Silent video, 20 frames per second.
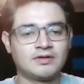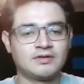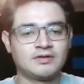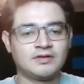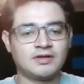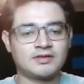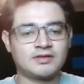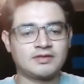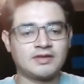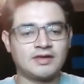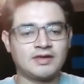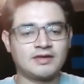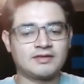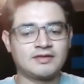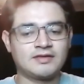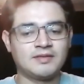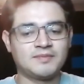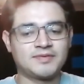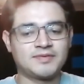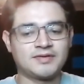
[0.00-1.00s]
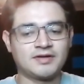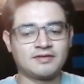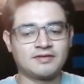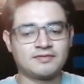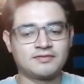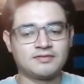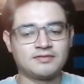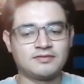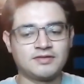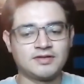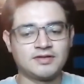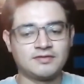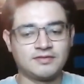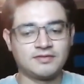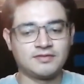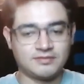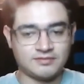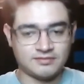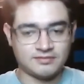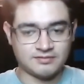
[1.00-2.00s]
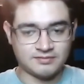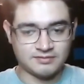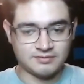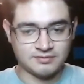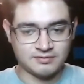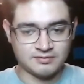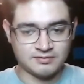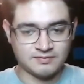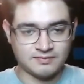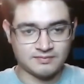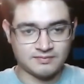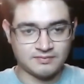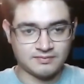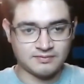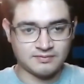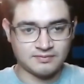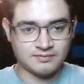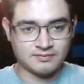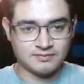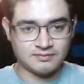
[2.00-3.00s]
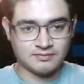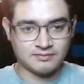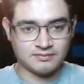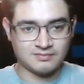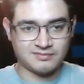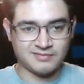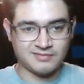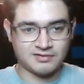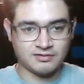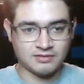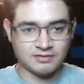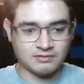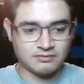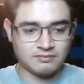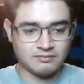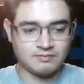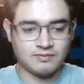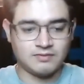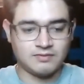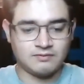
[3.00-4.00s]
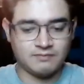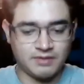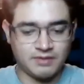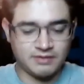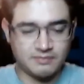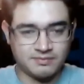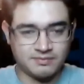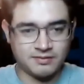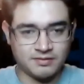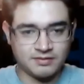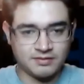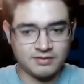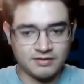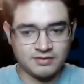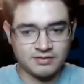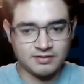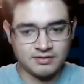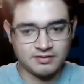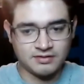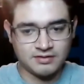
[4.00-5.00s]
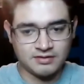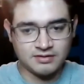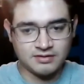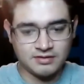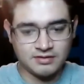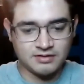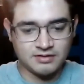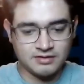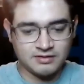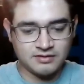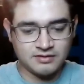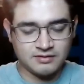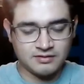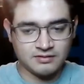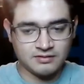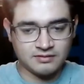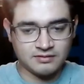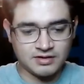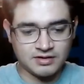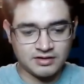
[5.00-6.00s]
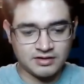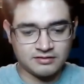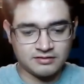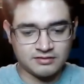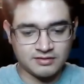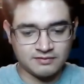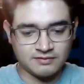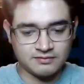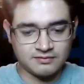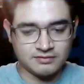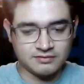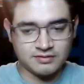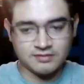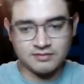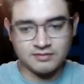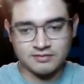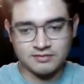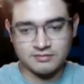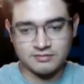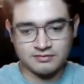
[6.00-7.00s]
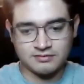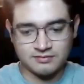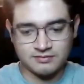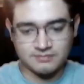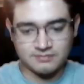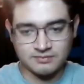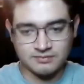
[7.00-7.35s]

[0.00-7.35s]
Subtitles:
not take themselves too serious. It's not very important. Don't take yourself too serious.